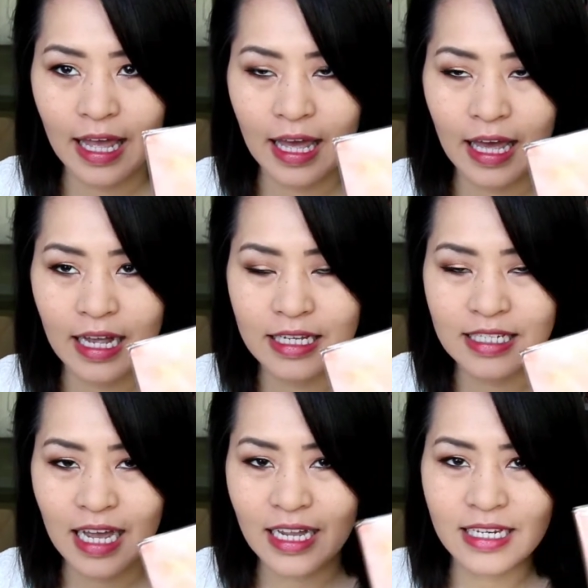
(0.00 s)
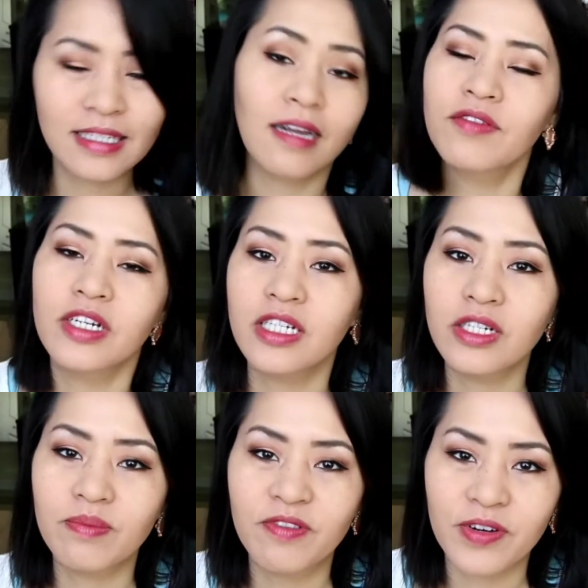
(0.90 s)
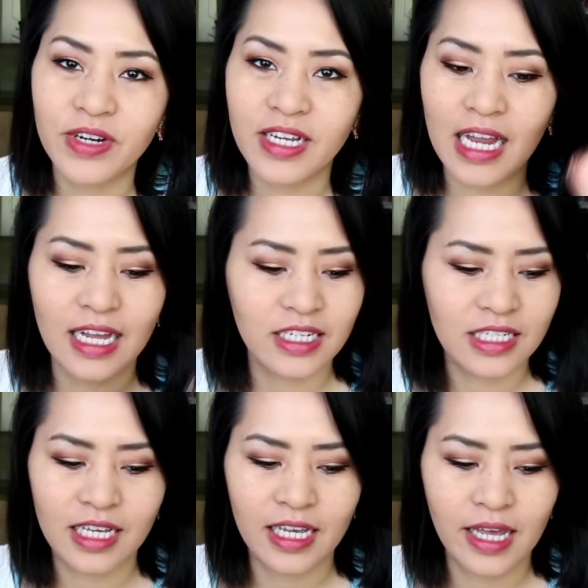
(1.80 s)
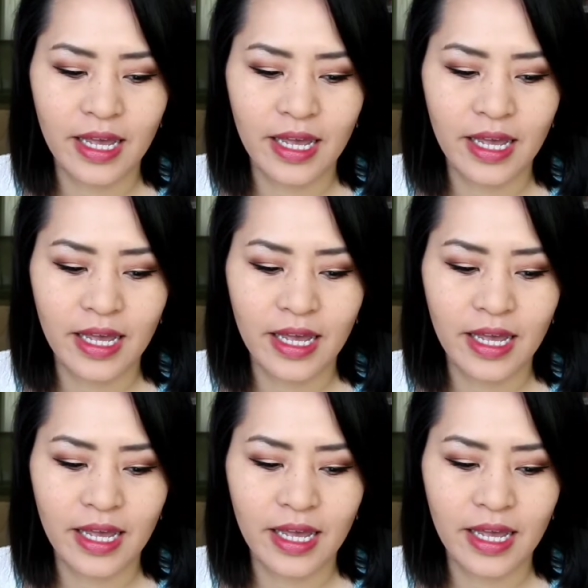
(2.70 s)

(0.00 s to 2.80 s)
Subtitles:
And I discovered a dupe for it, actually.